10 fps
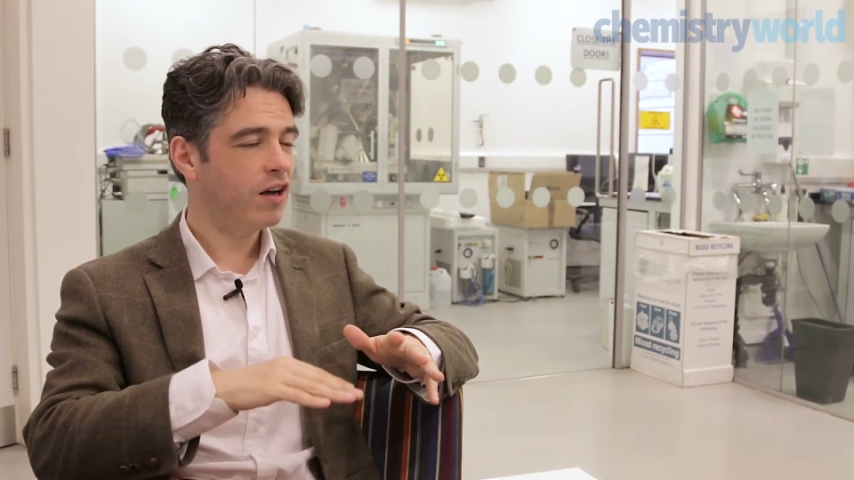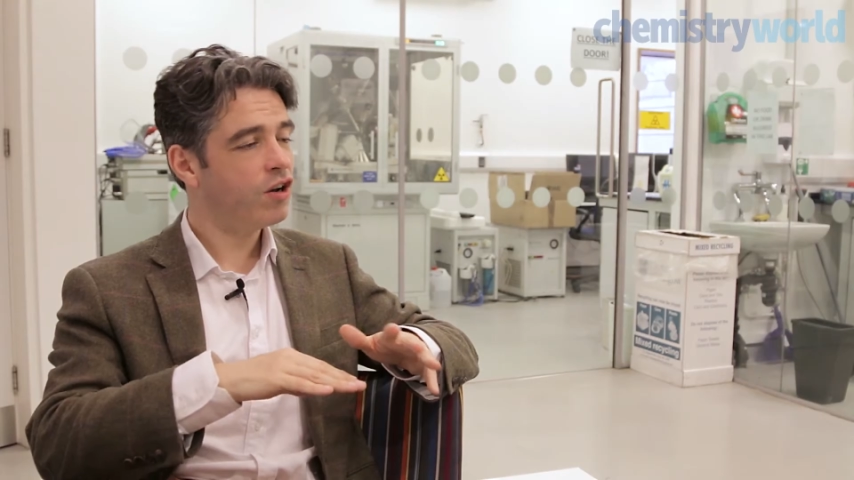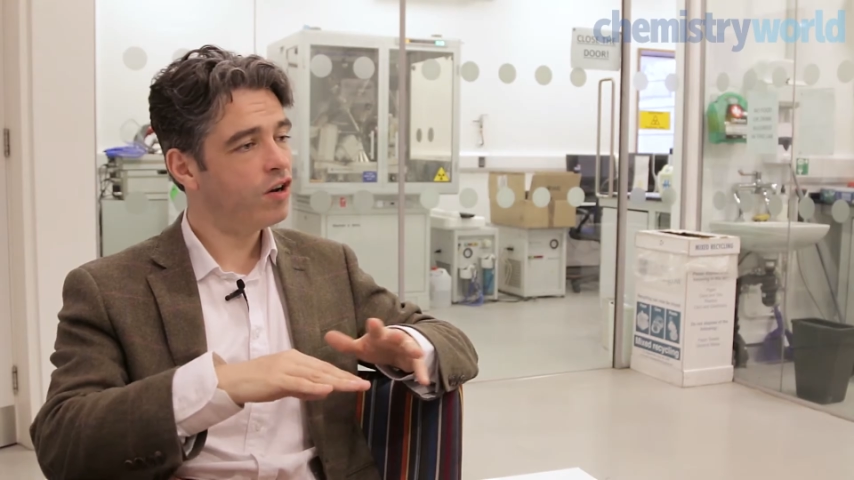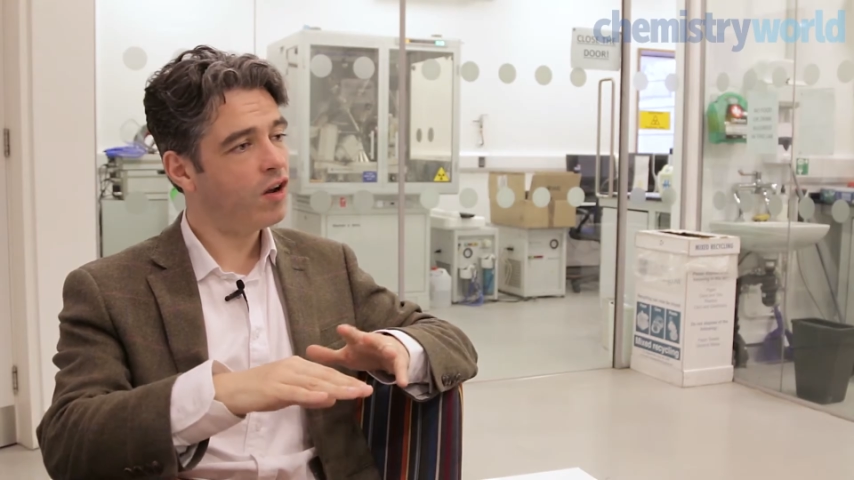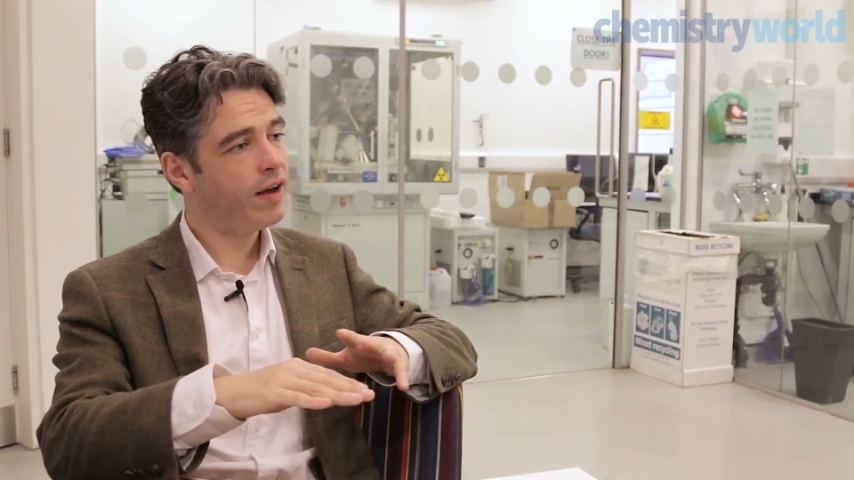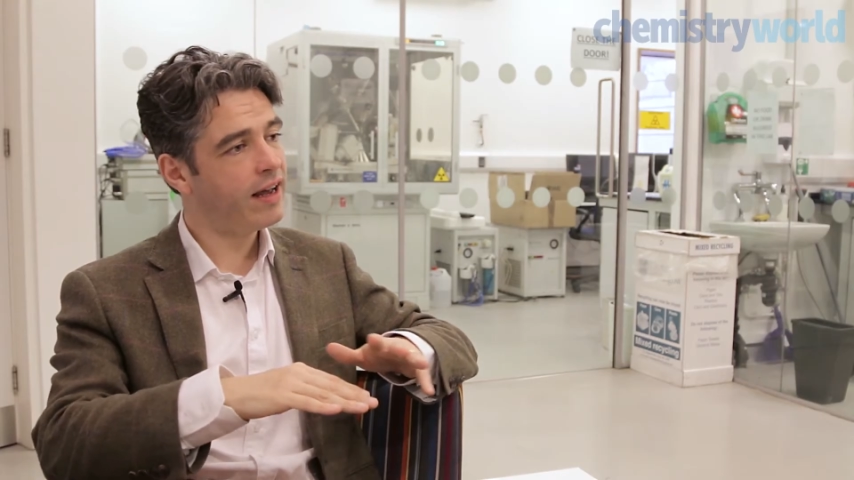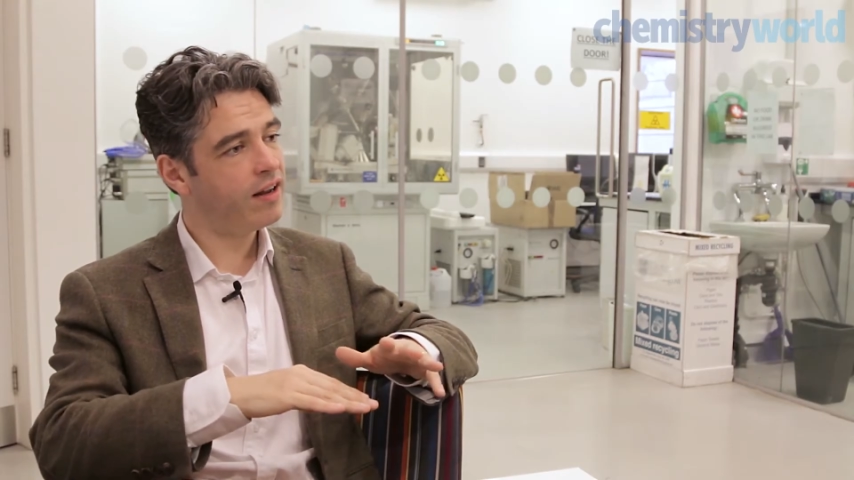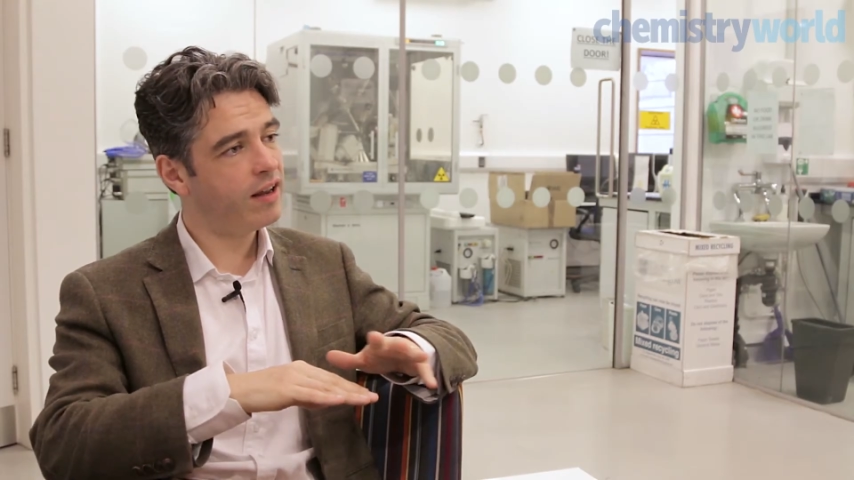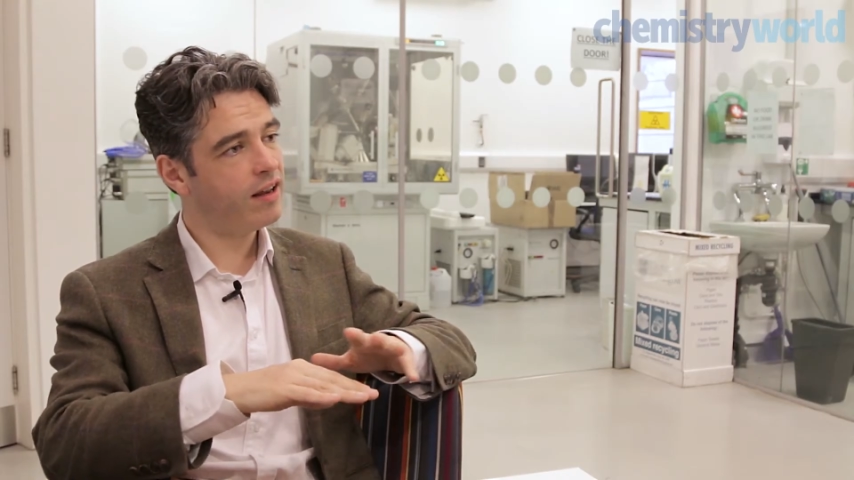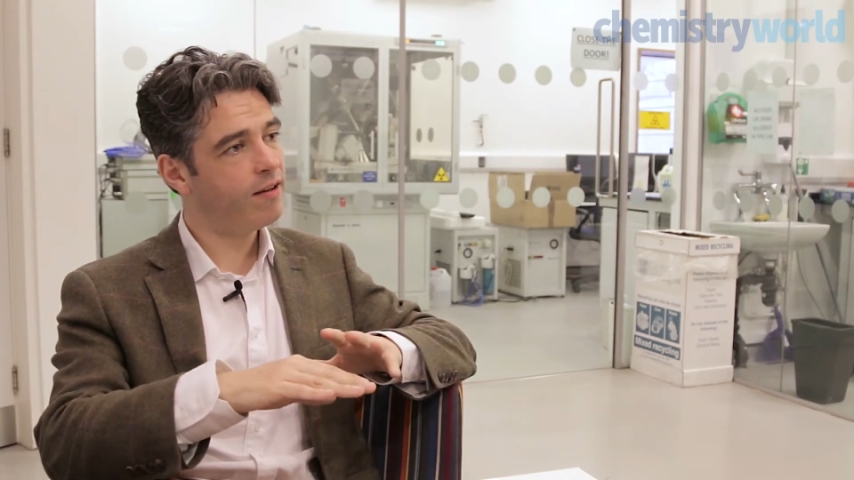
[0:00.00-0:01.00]
could I uh,
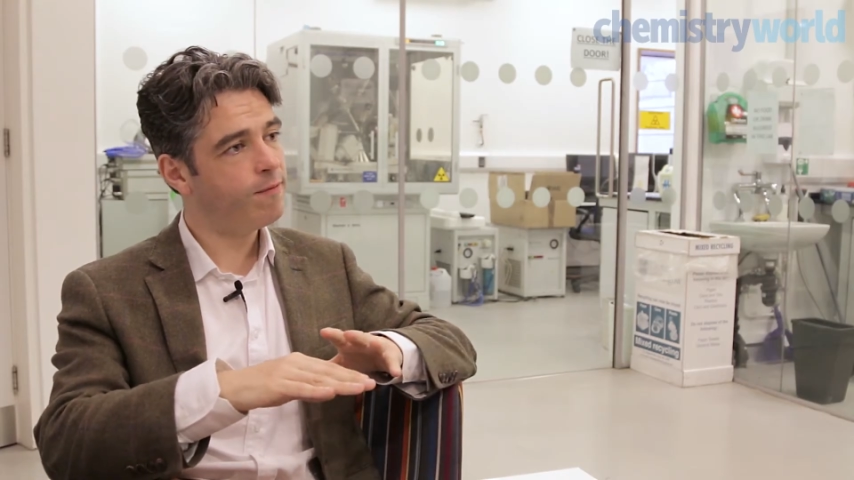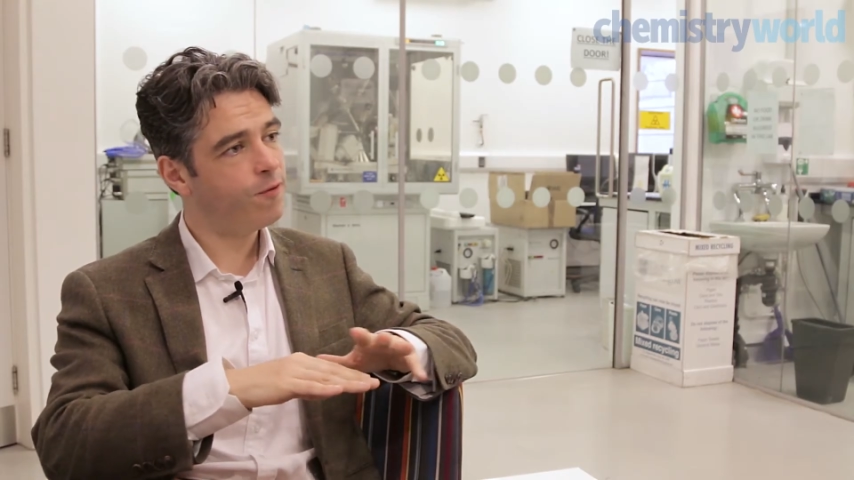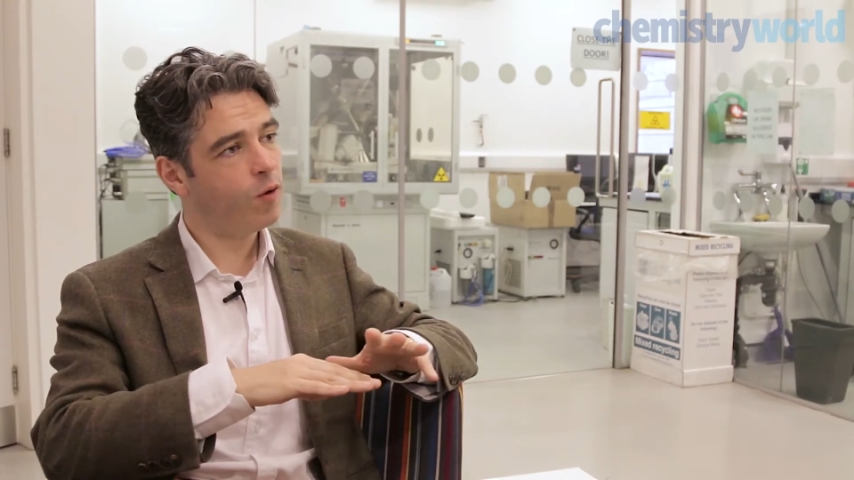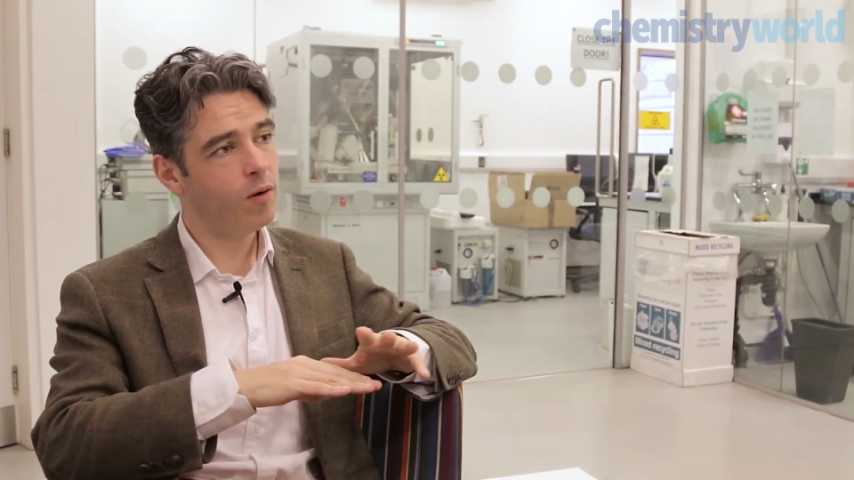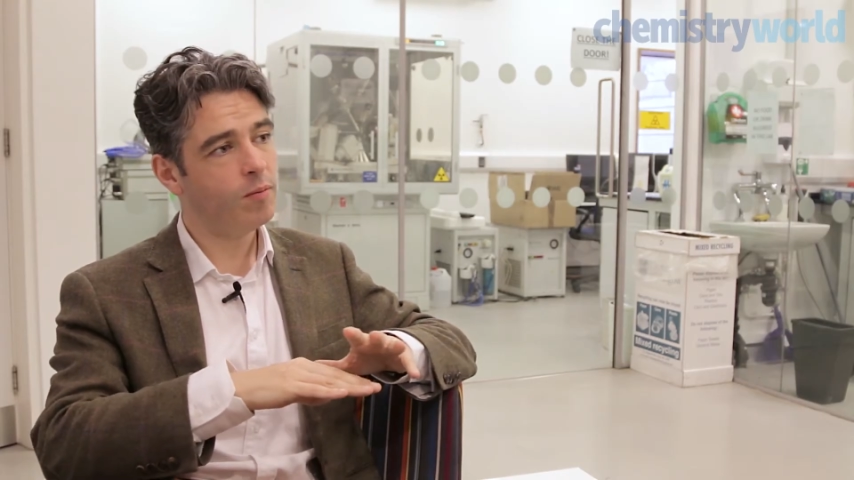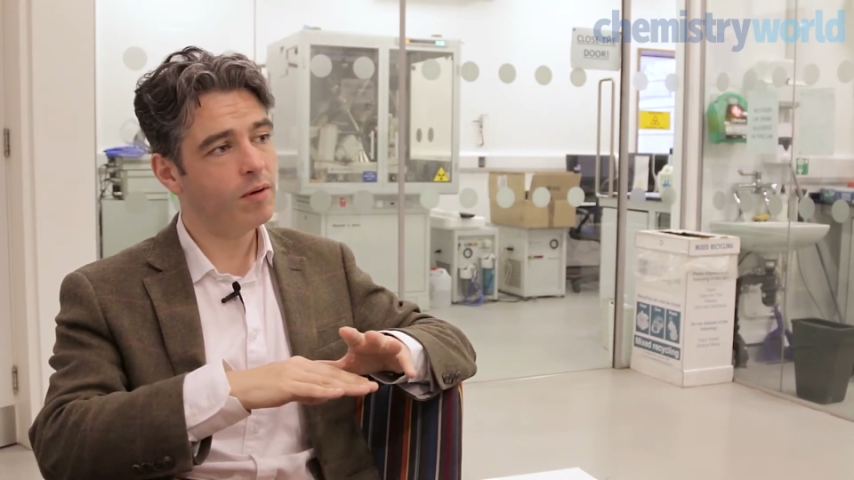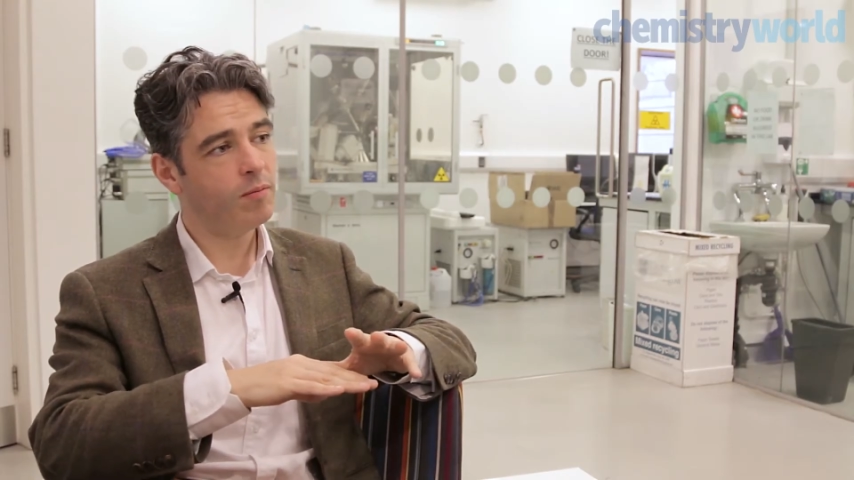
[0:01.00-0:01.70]
inform